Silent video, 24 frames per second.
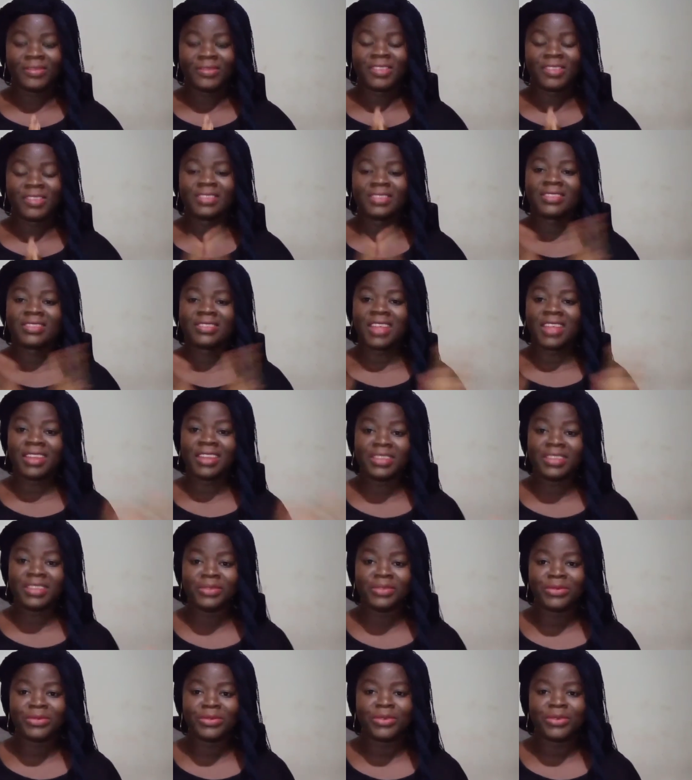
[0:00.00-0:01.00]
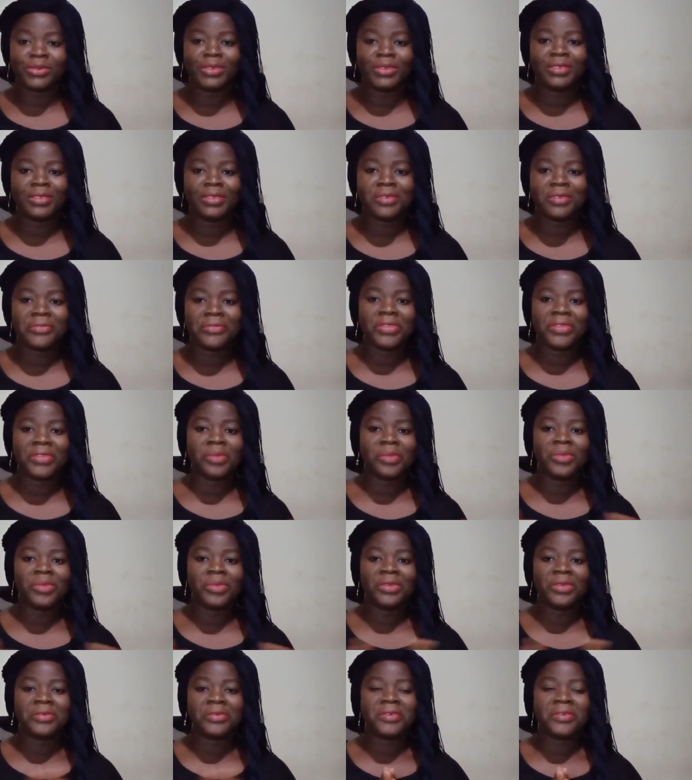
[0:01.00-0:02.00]
Stand in front of the
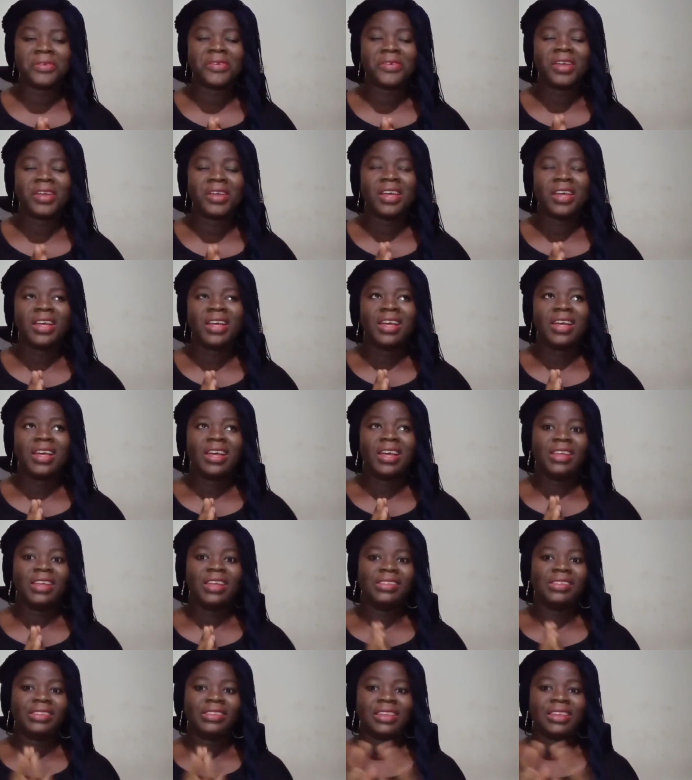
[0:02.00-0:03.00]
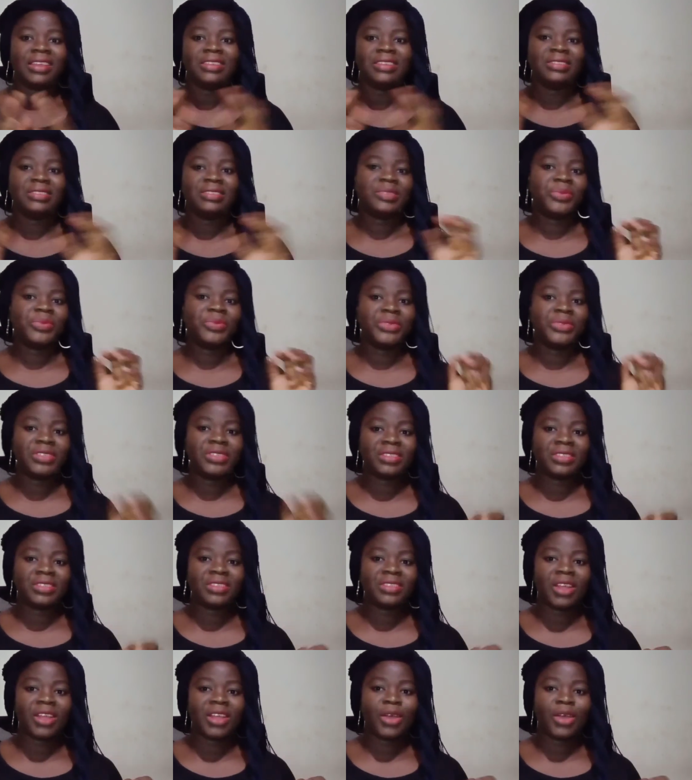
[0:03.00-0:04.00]
mirror and the
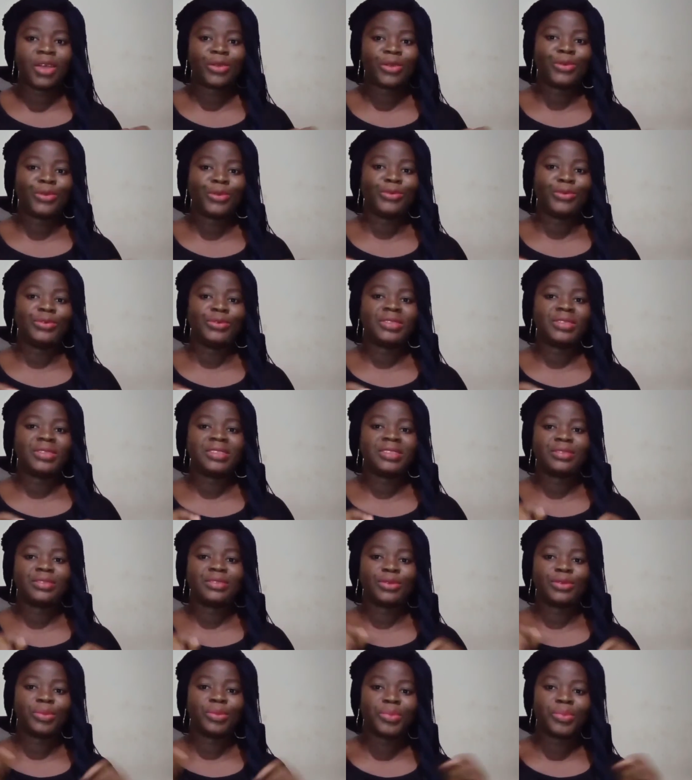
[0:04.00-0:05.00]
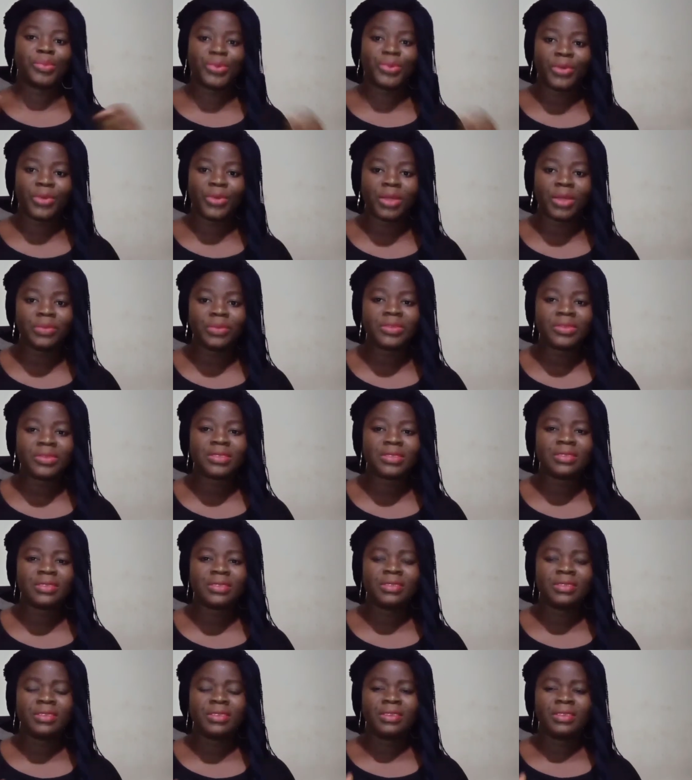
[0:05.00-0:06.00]
inspirational quotes or
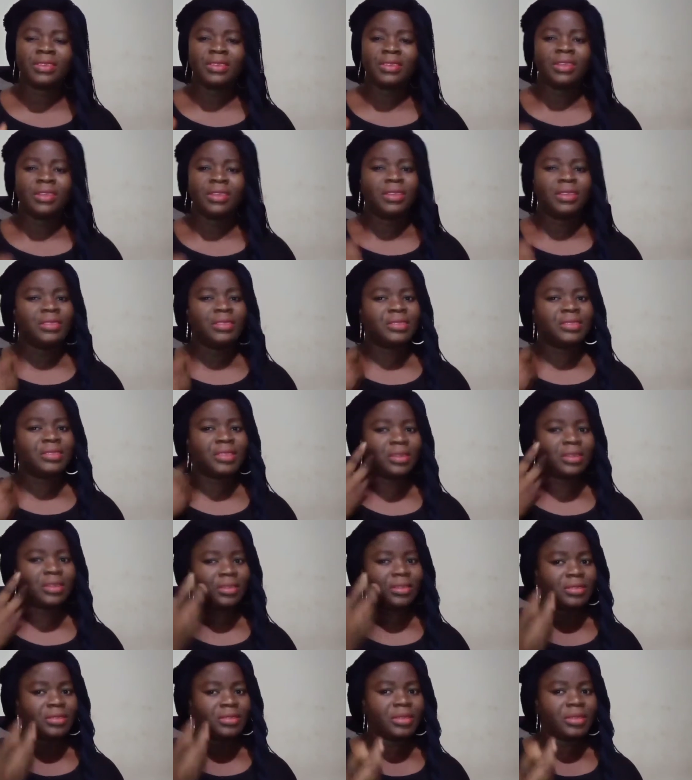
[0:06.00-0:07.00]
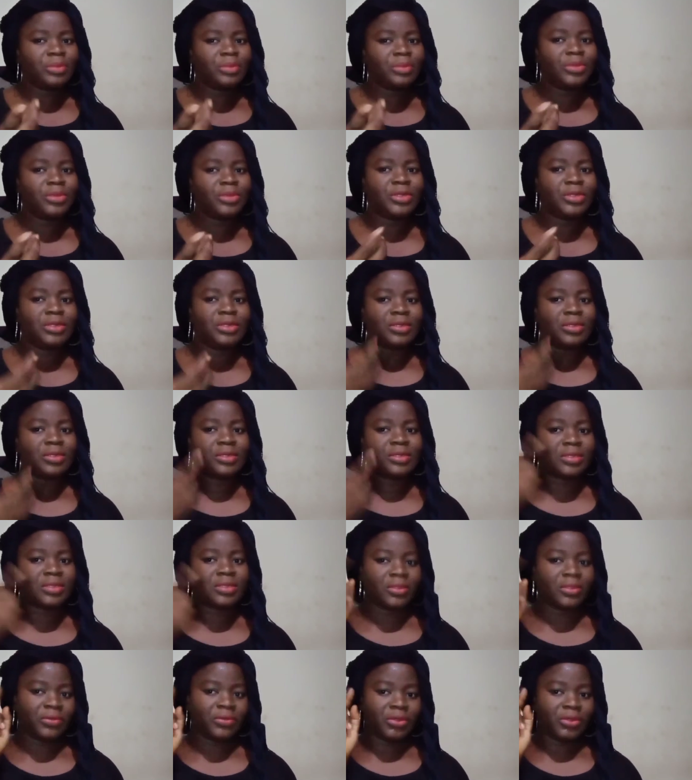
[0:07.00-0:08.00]
poems. Tell them to
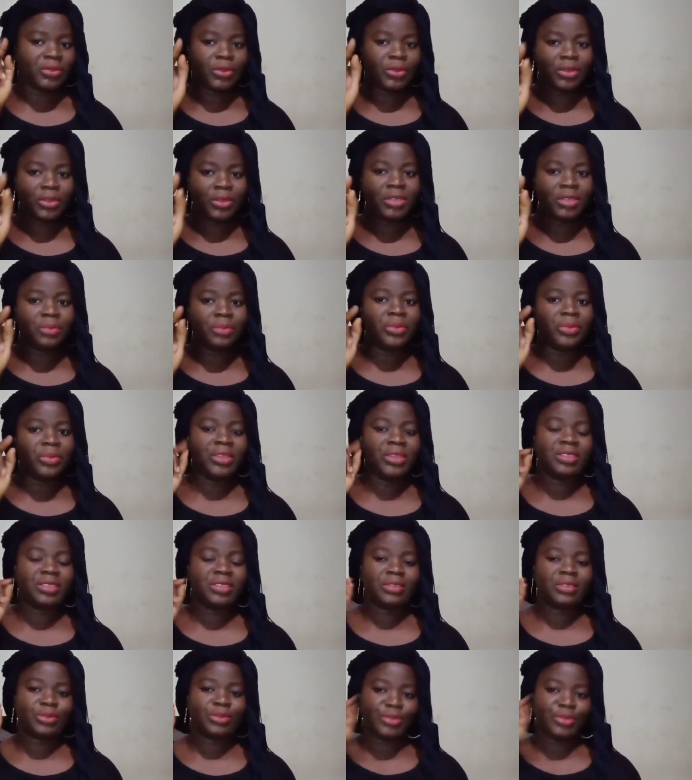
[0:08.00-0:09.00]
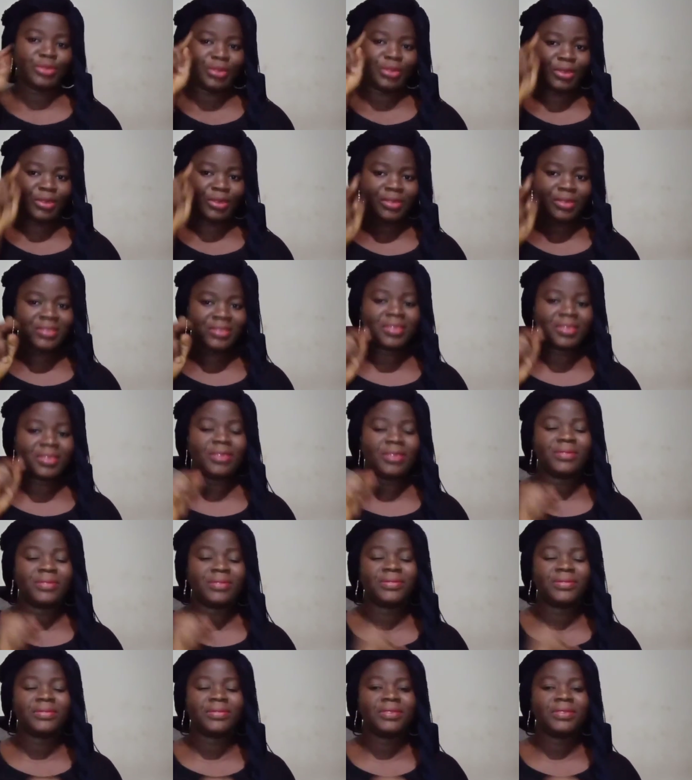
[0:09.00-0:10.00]
yourself, your image to
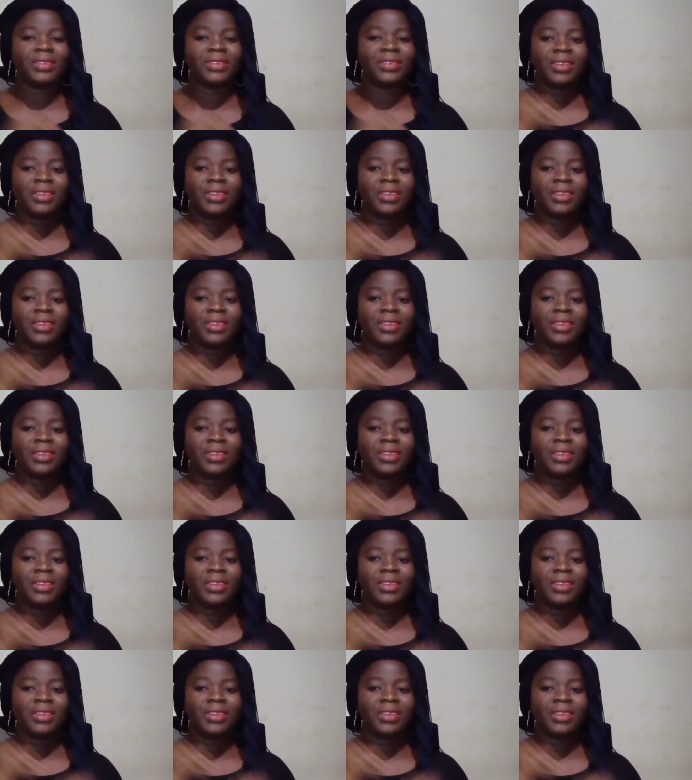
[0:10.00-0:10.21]
yourself.